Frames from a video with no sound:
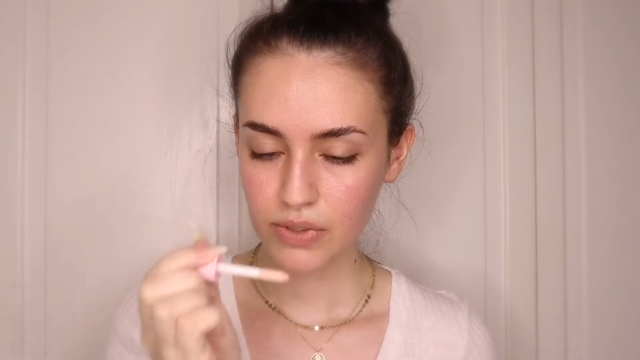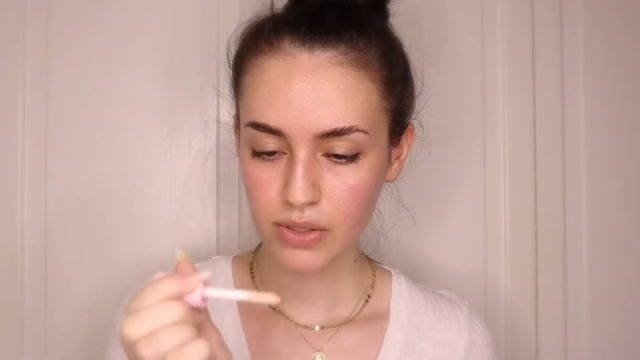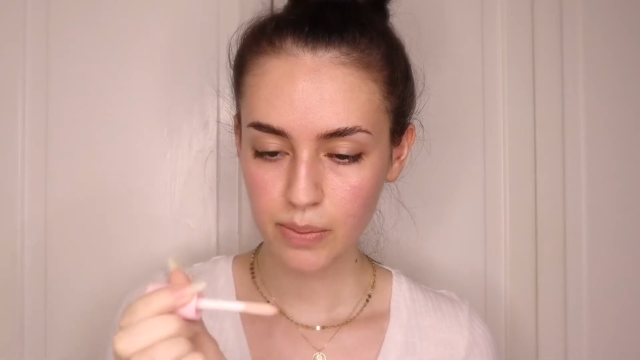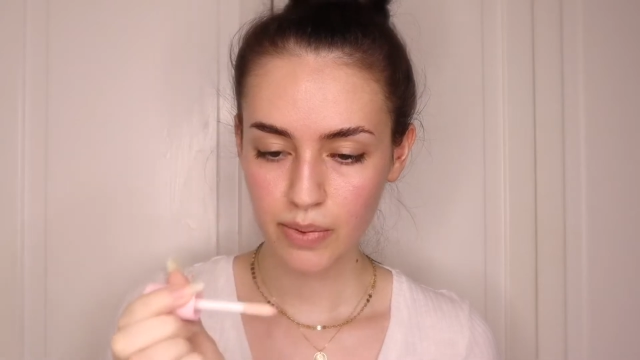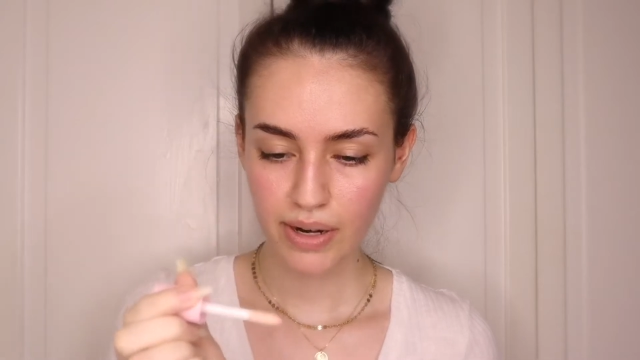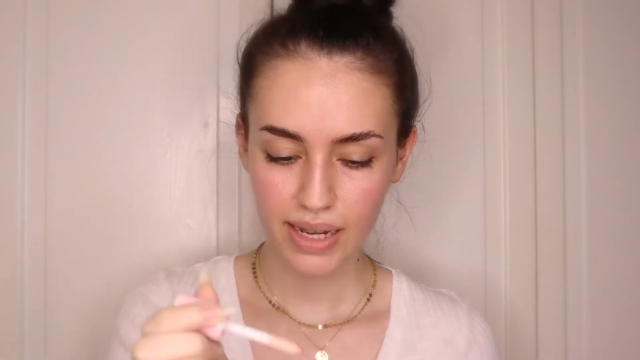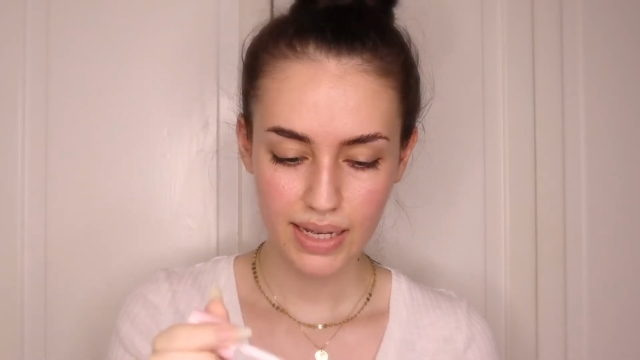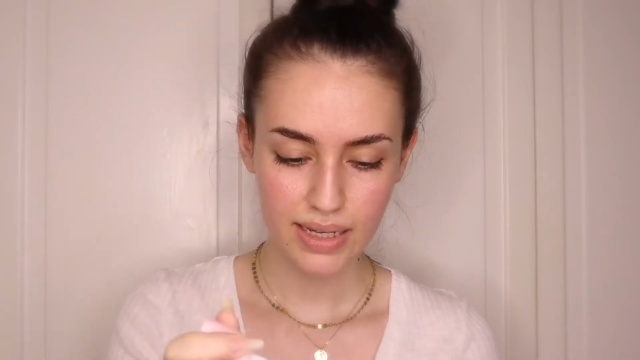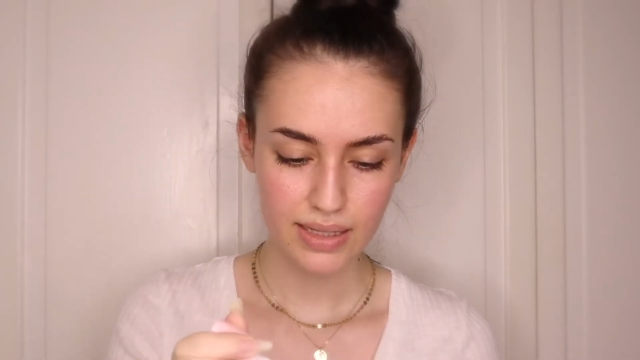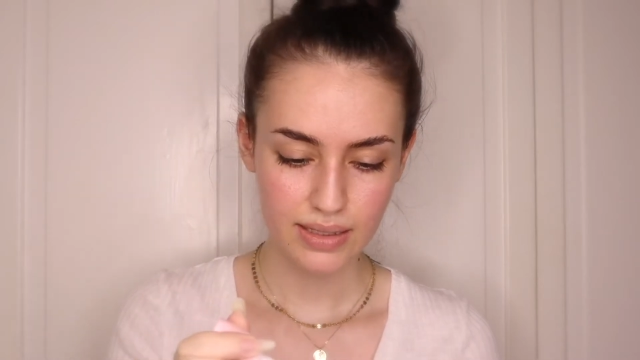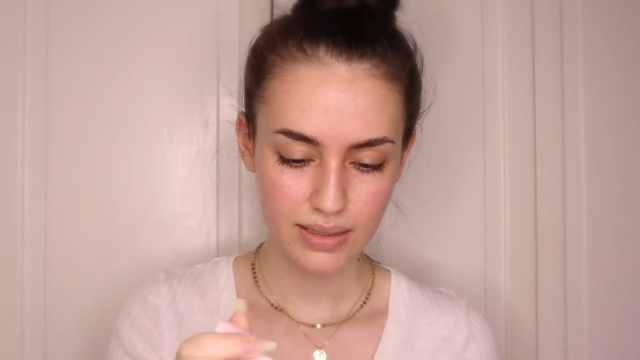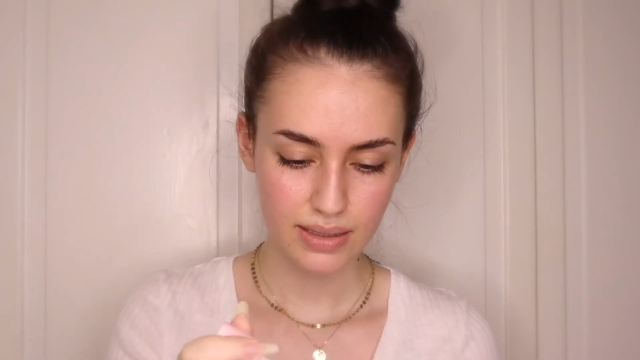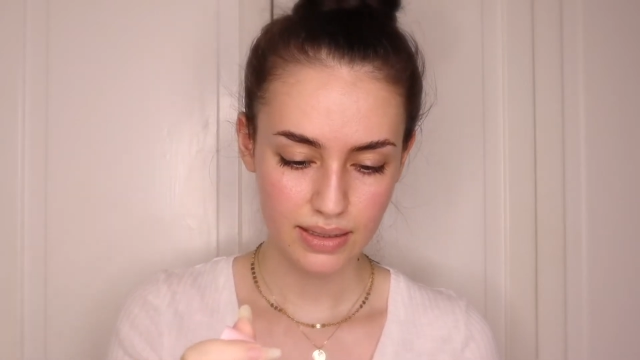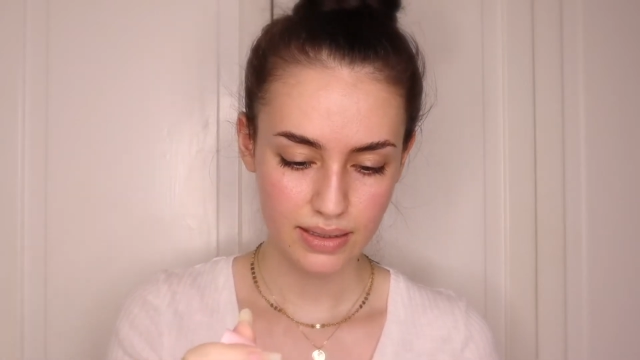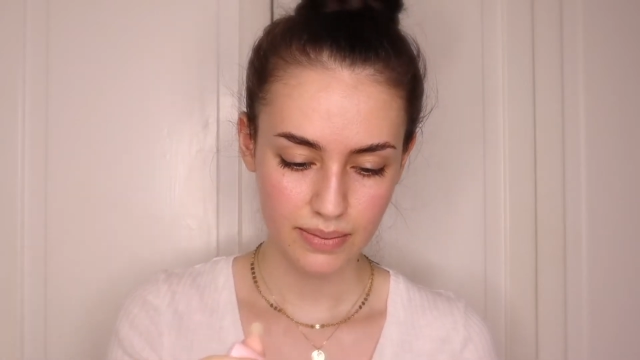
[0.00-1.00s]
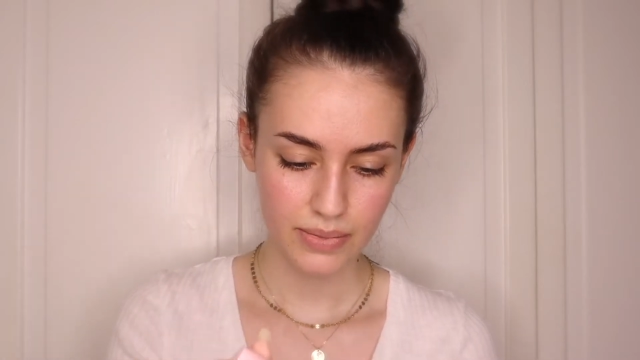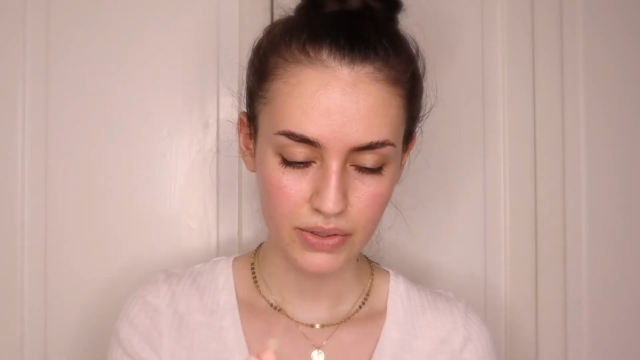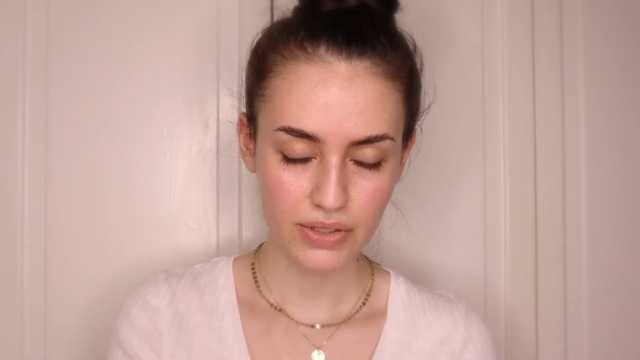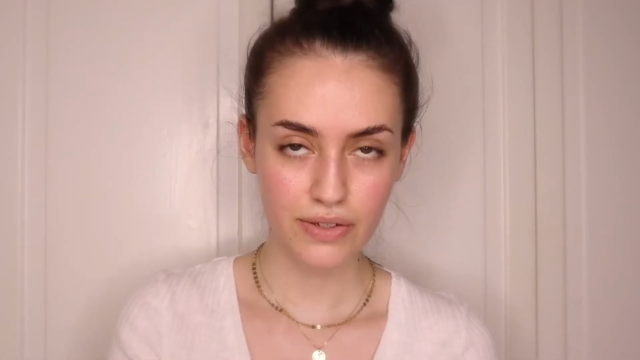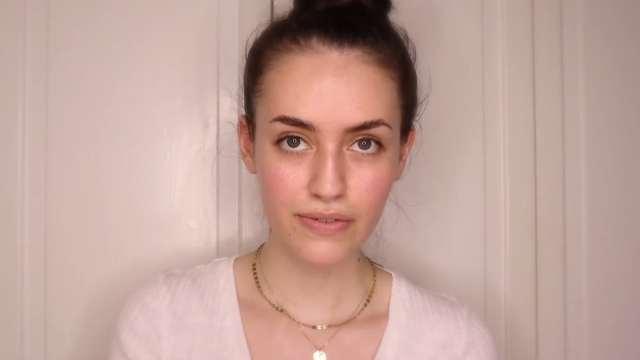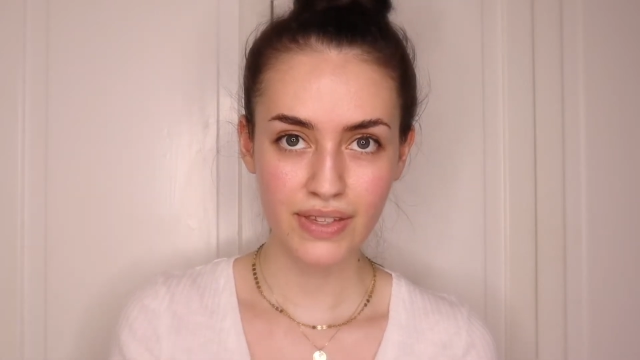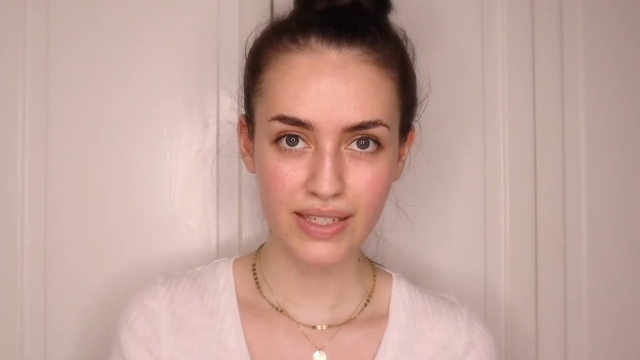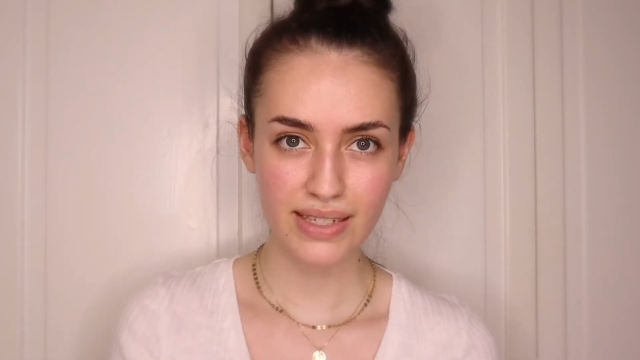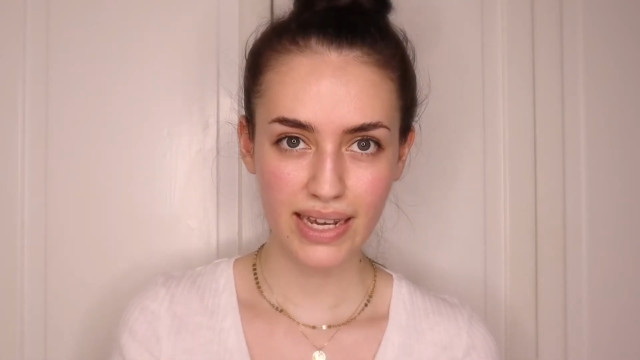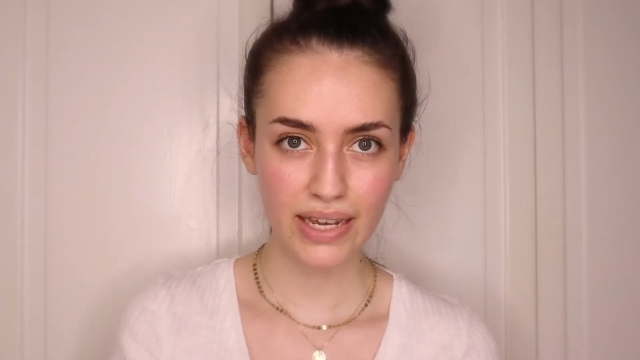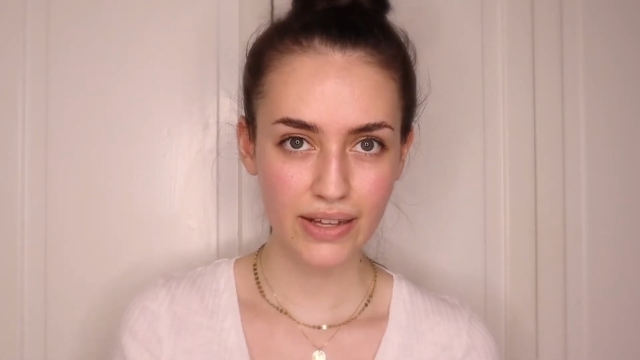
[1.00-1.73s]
surprised. Most of these high